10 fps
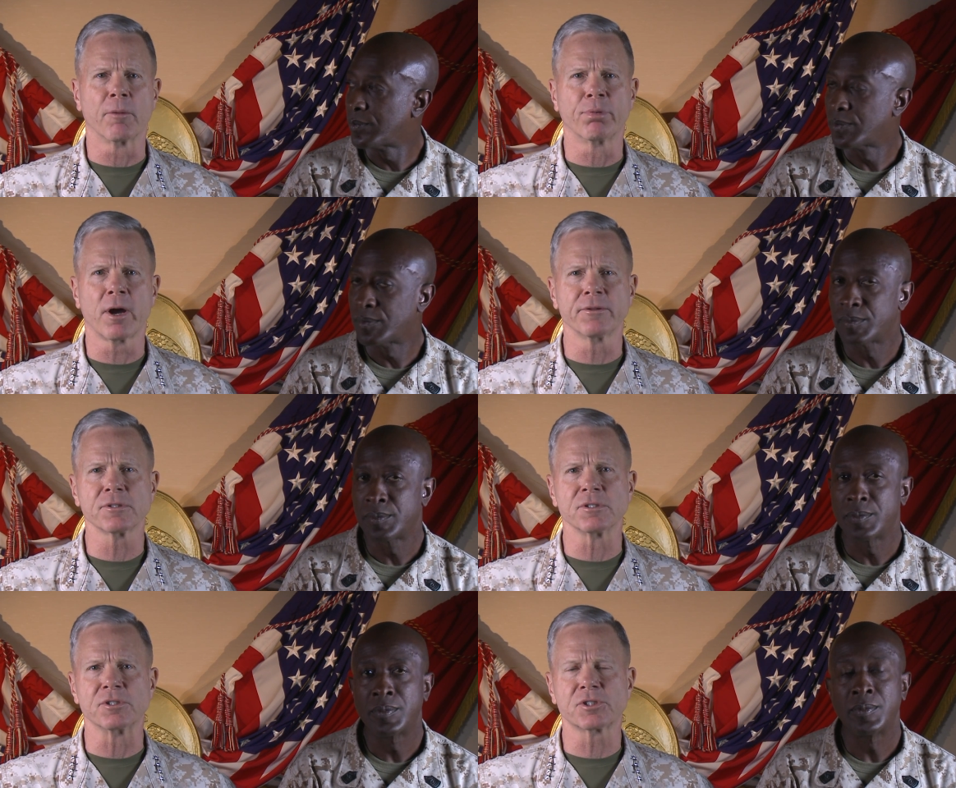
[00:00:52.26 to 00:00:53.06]

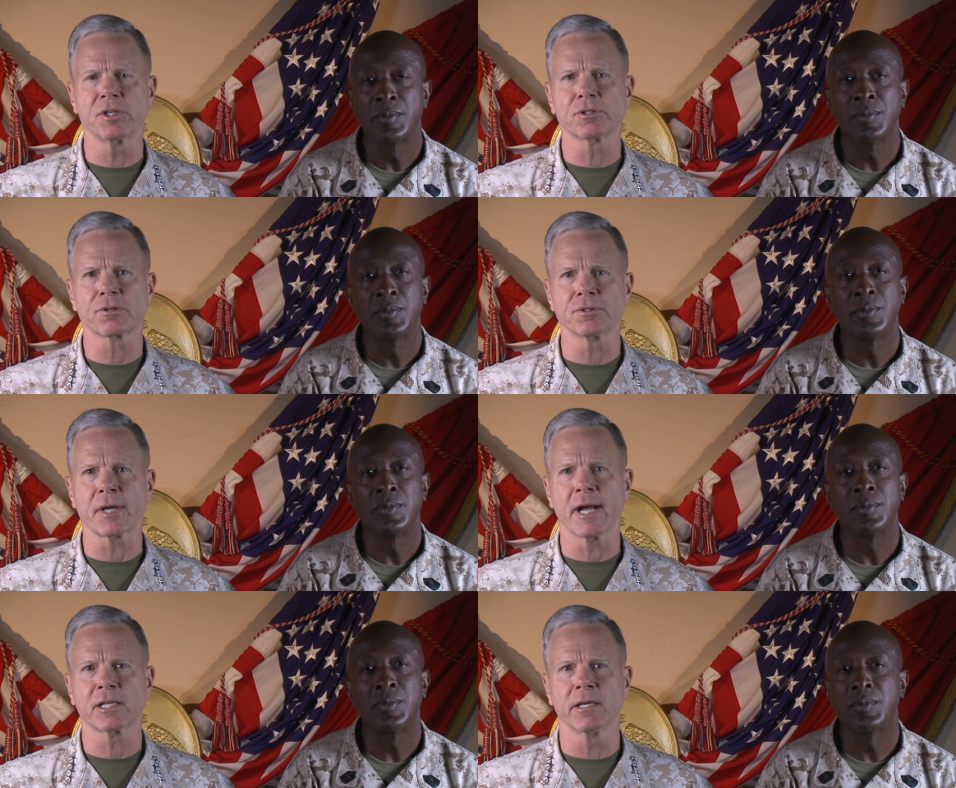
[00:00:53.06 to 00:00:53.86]
Speaker 1: brothers and sisters
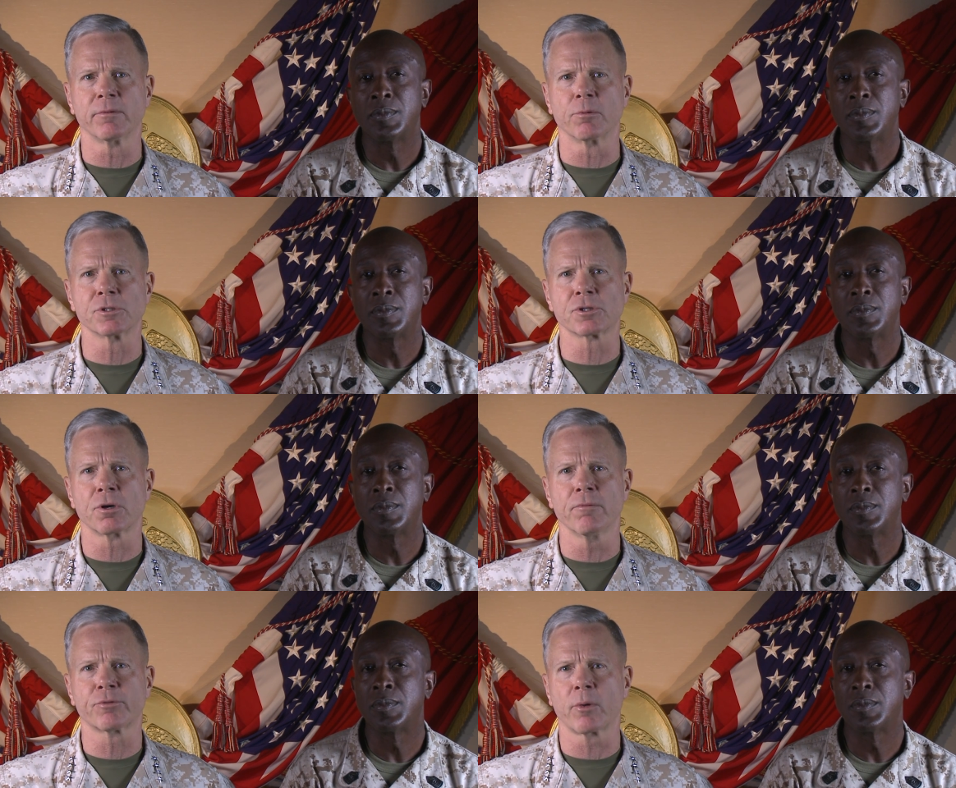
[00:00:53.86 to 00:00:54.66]
active and
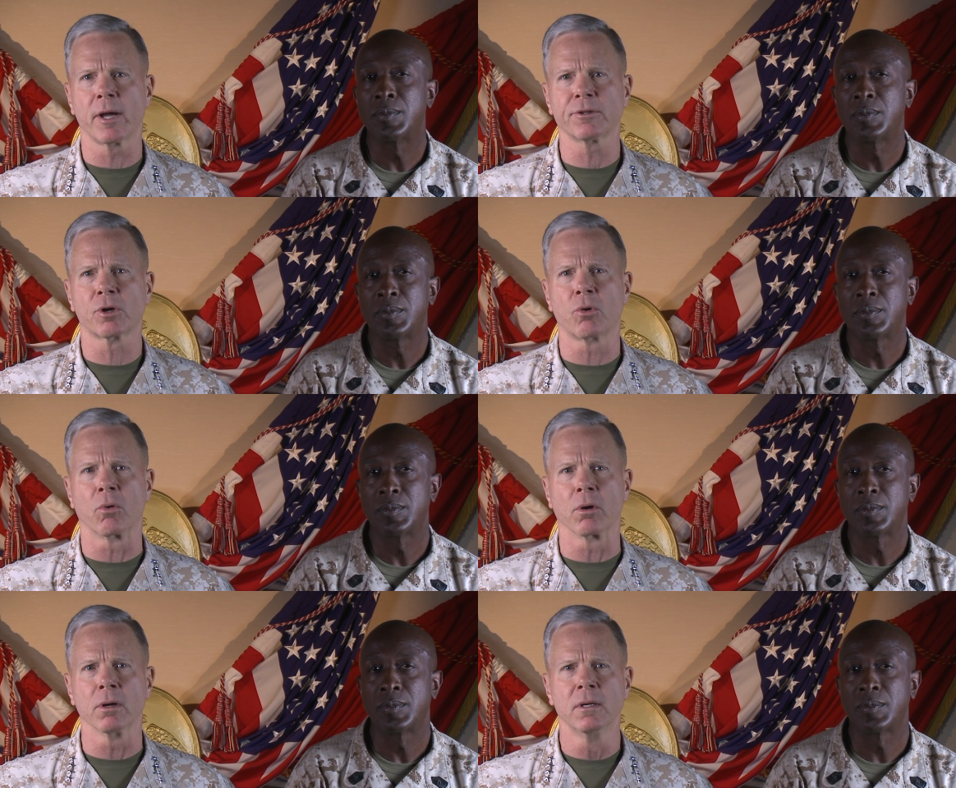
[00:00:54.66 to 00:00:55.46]
reserve throughout the Corps,